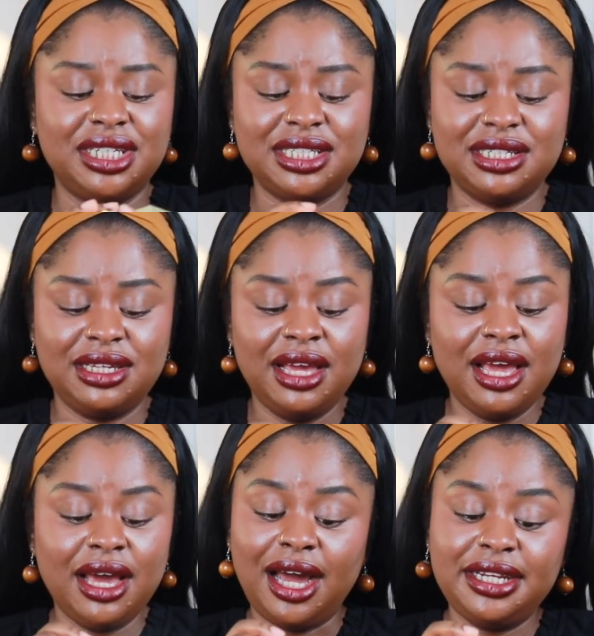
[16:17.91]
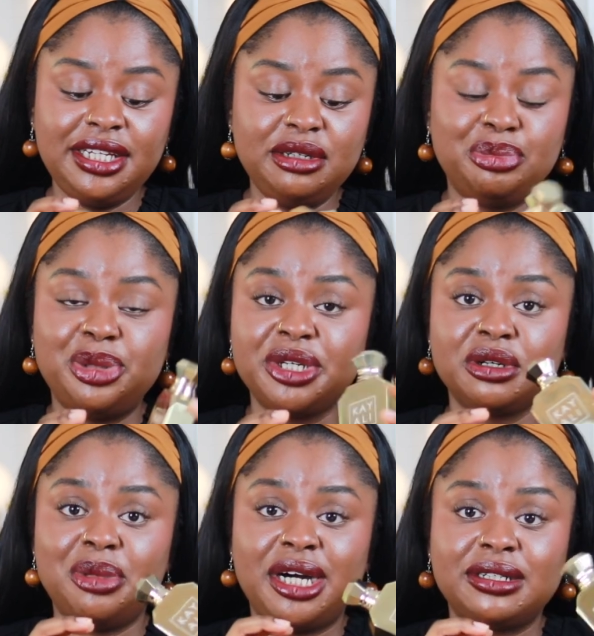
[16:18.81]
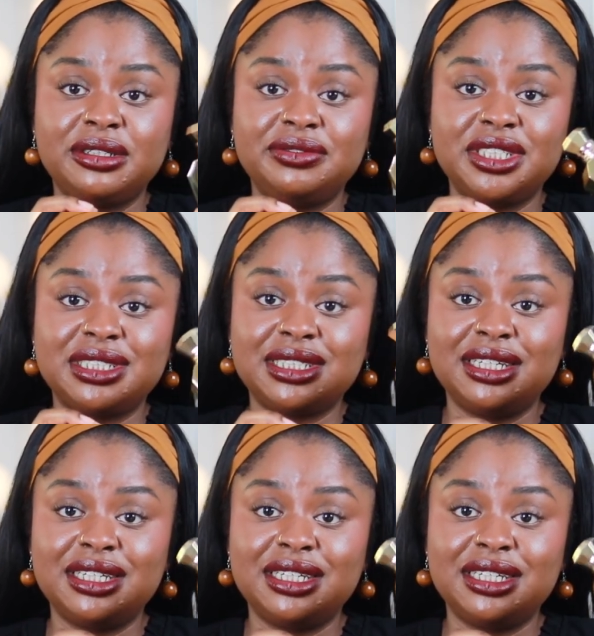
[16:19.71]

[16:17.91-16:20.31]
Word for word: Like I need a bigger bottle of this.